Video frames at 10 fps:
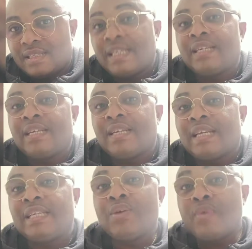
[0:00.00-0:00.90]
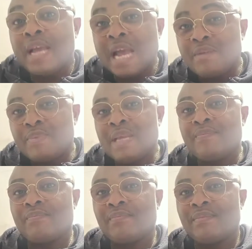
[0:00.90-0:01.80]
thinking that they will help
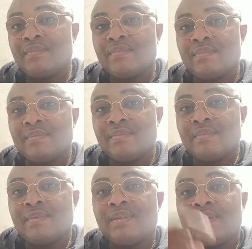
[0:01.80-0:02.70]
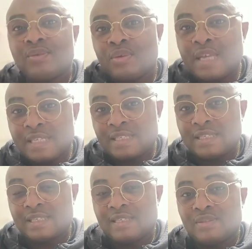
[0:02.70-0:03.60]
him to get
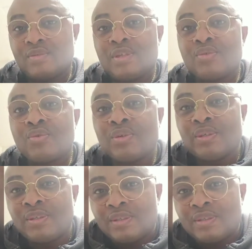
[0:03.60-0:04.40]
to the throne.